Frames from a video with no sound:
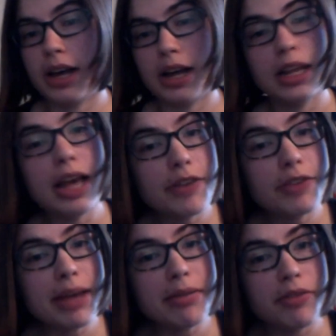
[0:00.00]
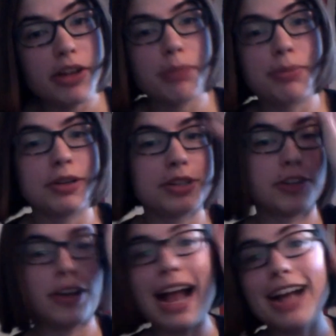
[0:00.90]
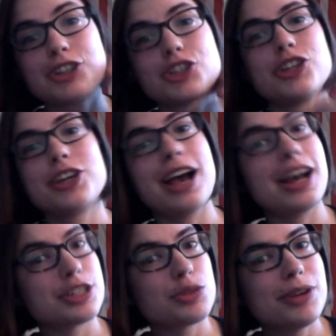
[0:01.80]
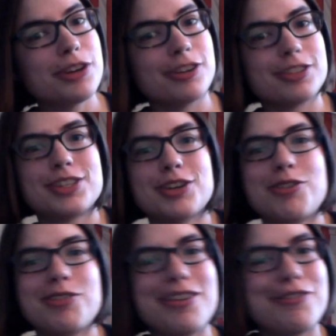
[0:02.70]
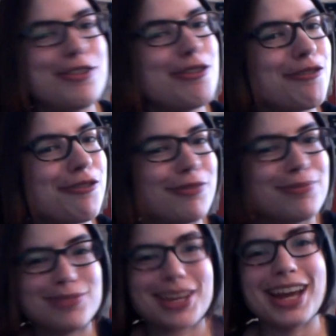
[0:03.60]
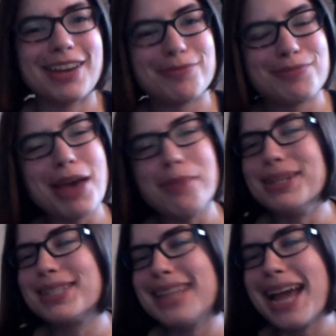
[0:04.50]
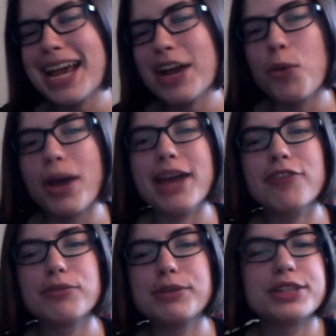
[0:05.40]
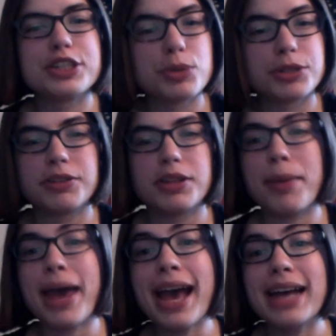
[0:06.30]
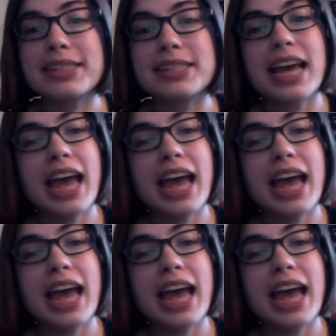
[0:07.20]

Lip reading: lot of game developers are actually on Twitter, so if you've kind of been staying away from using Twitter in the past,